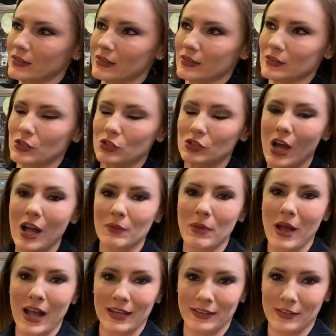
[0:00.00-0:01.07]

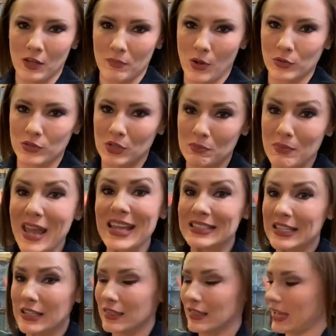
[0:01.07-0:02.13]
stockpiling their most
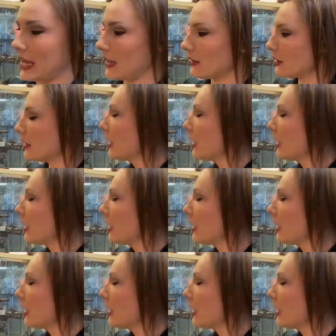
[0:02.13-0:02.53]
amazing things